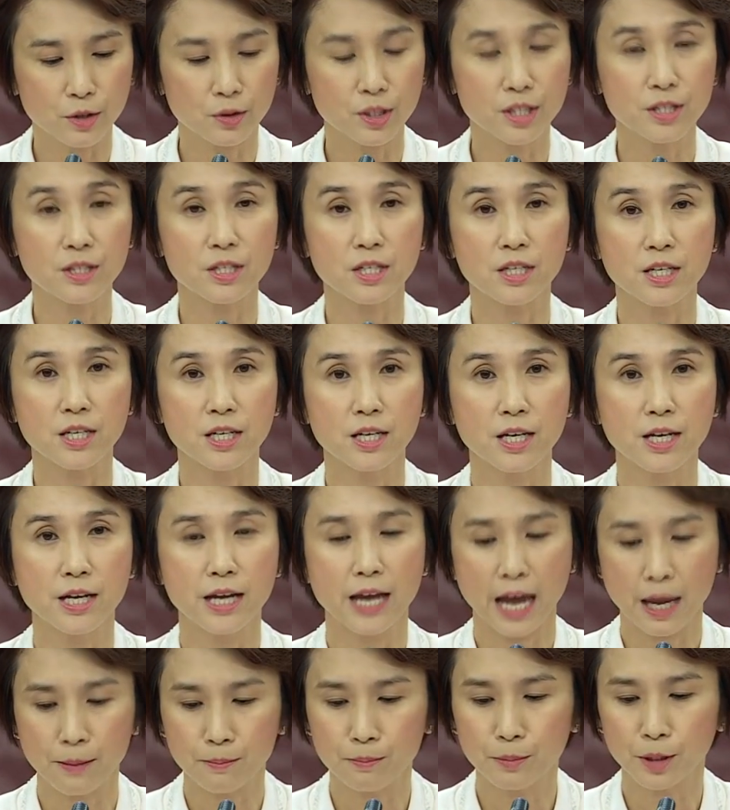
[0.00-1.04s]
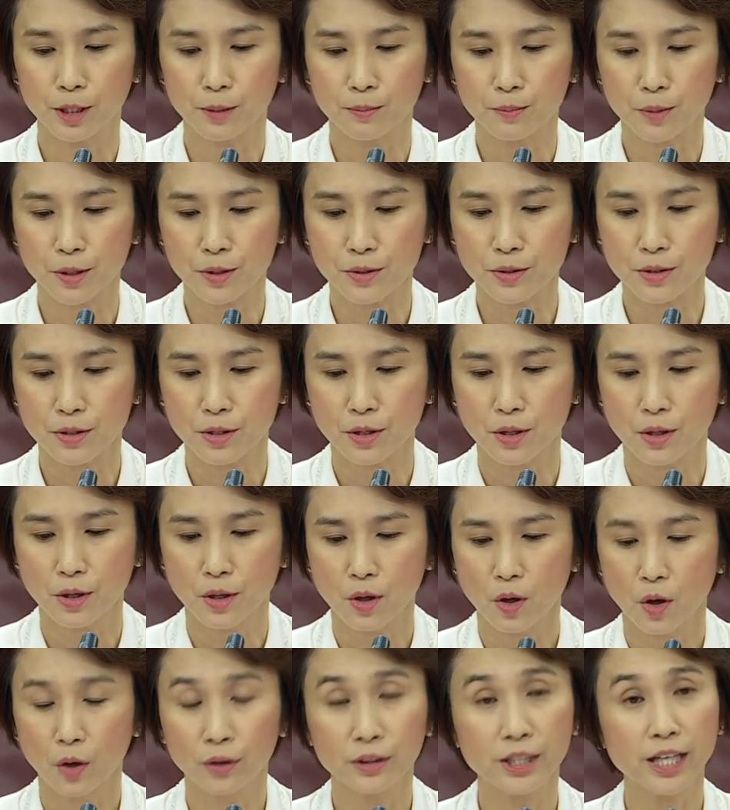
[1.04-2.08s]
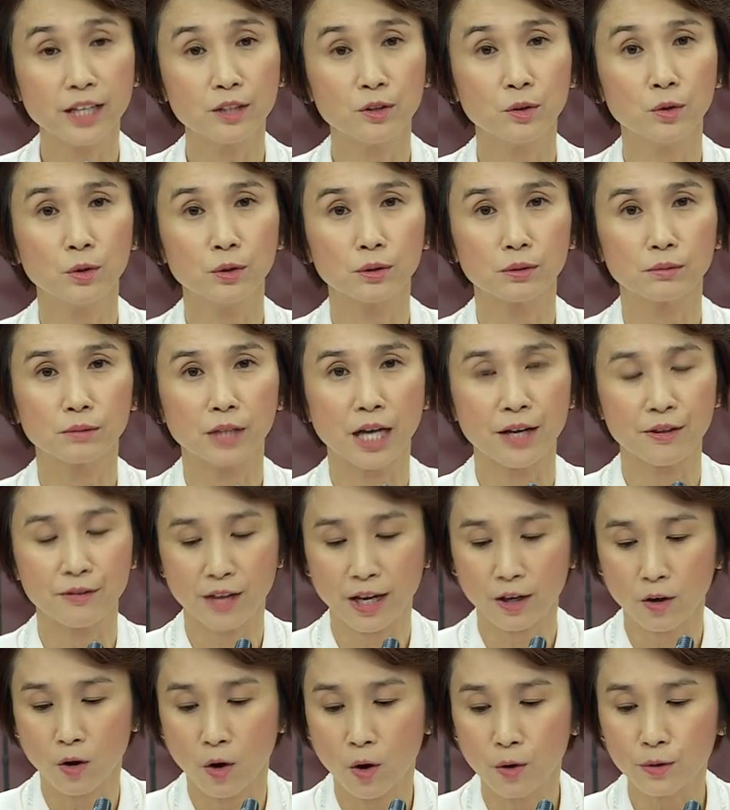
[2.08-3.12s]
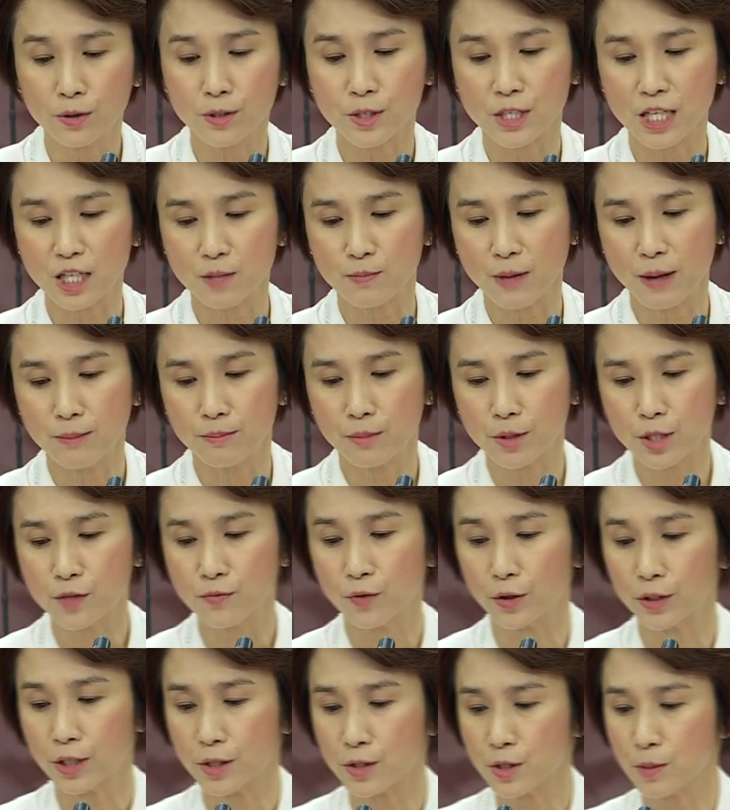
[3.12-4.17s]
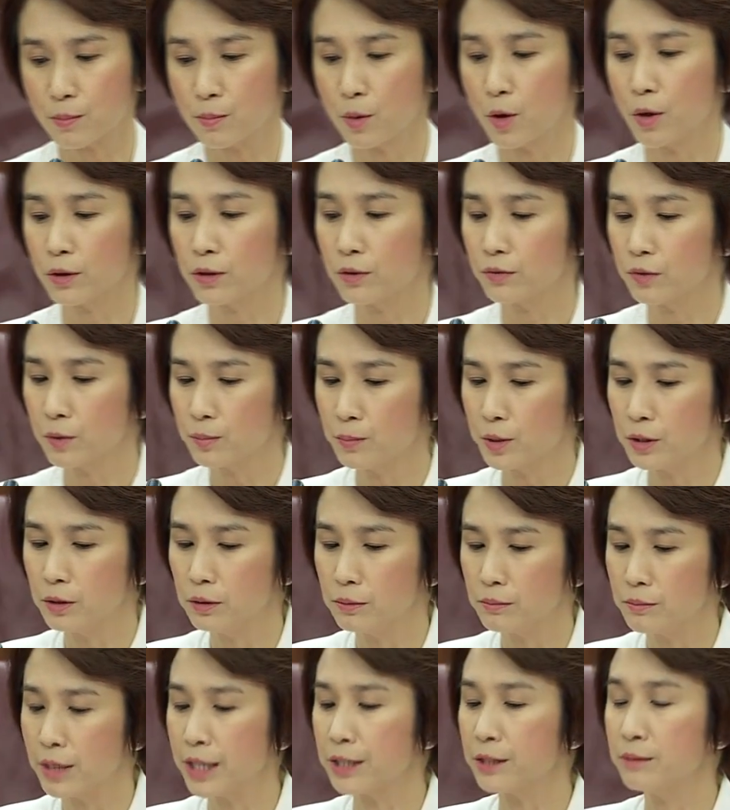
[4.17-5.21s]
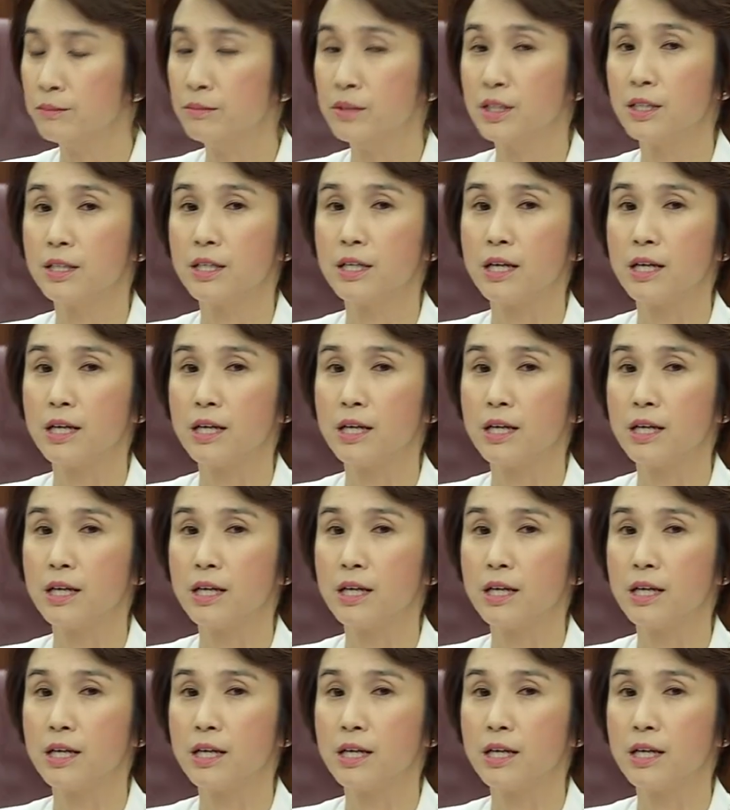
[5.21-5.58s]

unity and purpose. On that note, I thank all the six members for their support of the bill. Madam,